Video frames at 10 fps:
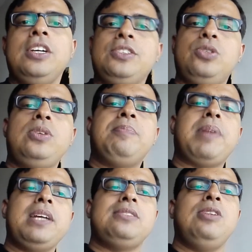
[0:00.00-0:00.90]
So the
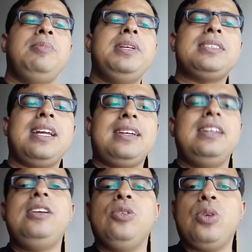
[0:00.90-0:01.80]
price will be
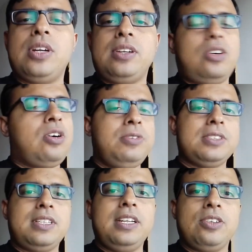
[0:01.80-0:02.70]
slightly lower,
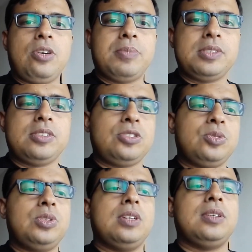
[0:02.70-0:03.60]
obviously, in comparison
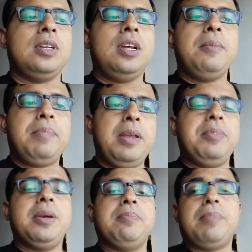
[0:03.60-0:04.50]
to the
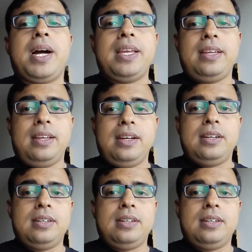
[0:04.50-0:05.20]
premium buying